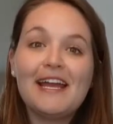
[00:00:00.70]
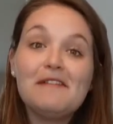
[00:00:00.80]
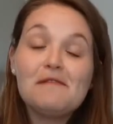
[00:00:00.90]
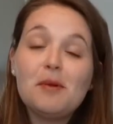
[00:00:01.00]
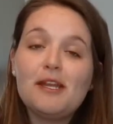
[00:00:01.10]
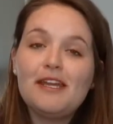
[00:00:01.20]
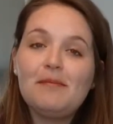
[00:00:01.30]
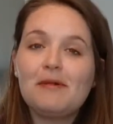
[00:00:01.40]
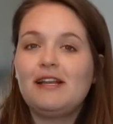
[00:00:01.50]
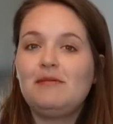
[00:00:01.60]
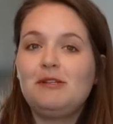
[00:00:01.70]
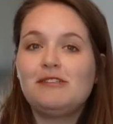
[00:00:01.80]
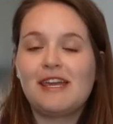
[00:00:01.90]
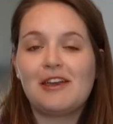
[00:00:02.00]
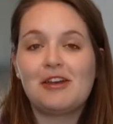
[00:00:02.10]
Hi everybody, my name
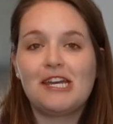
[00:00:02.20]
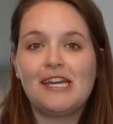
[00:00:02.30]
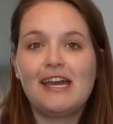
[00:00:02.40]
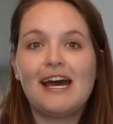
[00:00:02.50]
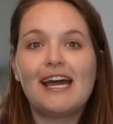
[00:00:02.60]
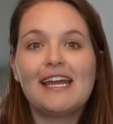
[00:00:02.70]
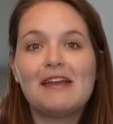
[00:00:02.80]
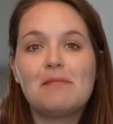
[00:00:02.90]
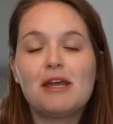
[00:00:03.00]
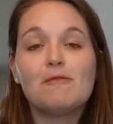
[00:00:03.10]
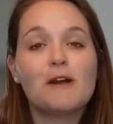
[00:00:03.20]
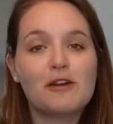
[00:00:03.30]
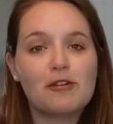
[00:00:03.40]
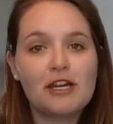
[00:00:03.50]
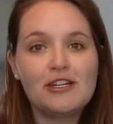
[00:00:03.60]
is Carrie. I am a
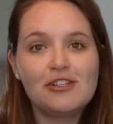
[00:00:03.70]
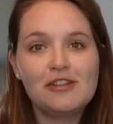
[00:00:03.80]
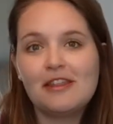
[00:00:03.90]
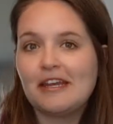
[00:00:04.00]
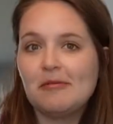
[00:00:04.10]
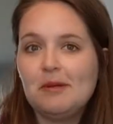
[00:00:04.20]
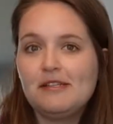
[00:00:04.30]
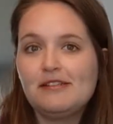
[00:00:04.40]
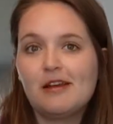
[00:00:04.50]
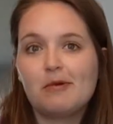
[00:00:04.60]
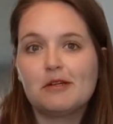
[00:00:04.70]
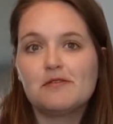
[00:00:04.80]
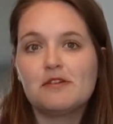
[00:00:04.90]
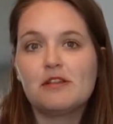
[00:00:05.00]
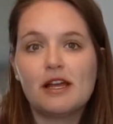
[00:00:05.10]
recreation therapist that
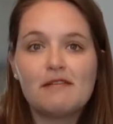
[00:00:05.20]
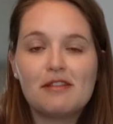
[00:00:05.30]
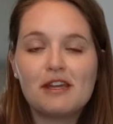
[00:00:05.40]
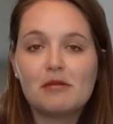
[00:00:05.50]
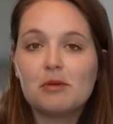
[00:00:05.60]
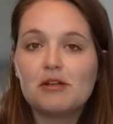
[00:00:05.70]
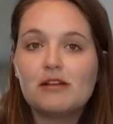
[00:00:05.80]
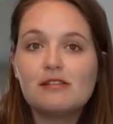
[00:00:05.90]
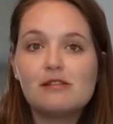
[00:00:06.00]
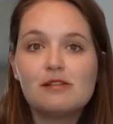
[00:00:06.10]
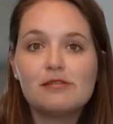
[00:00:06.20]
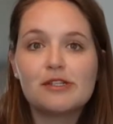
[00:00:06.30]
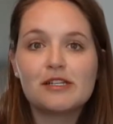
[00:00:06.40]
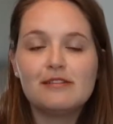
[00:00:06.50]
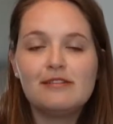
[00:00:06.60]
works for Life Therapeutic
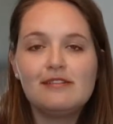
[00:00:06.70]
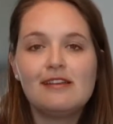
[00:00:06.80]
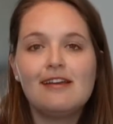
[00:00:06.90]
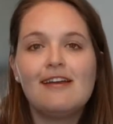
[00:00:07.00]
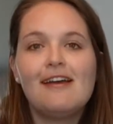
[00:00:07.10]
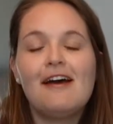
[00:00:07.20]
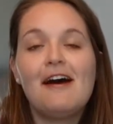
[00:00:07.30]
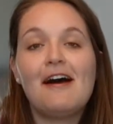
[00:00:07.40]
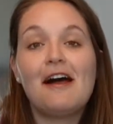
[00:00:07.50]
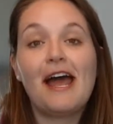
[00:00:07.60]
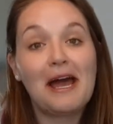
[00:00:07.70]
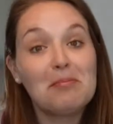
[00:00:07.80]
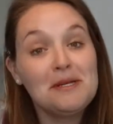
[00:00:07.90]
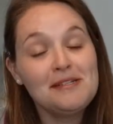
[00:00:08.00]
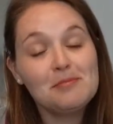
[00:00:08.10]
Solutions.
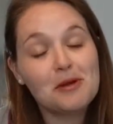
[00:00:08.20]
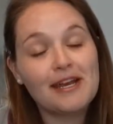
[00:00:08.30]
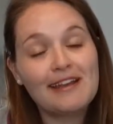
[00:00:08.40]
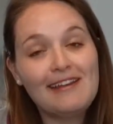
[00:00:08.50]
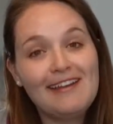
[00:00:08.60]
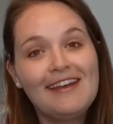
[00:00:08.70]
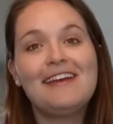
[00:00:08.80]
Happy spring.